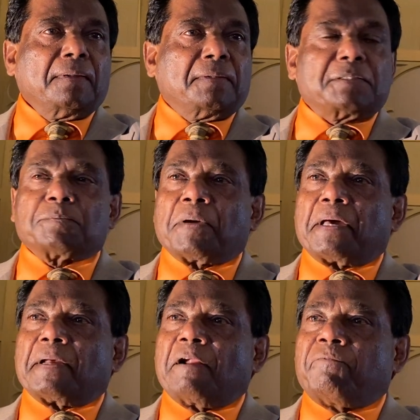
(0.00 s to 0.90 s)
this
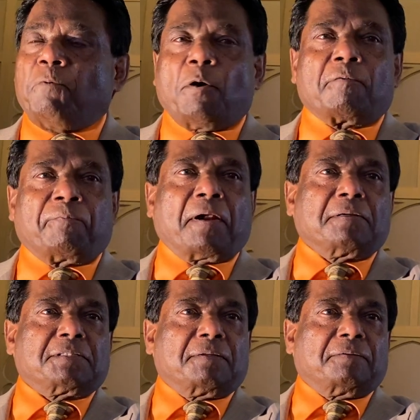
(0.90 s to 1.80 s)
man had four
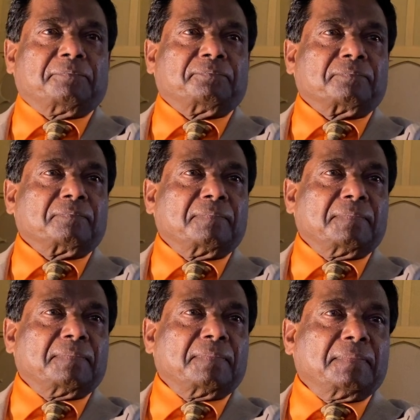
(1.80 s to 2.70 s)
friends.
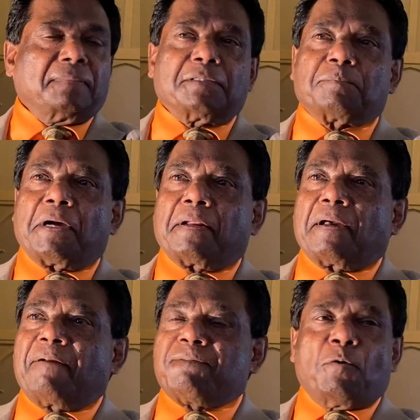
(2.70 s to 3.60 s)
This man
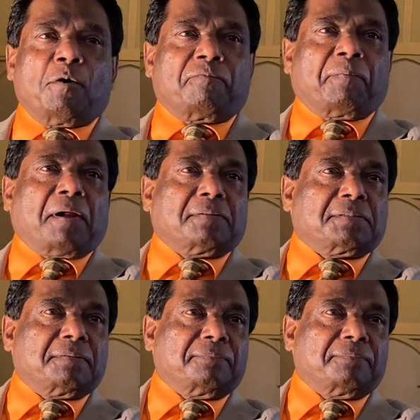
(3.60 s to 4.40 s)
had four friends.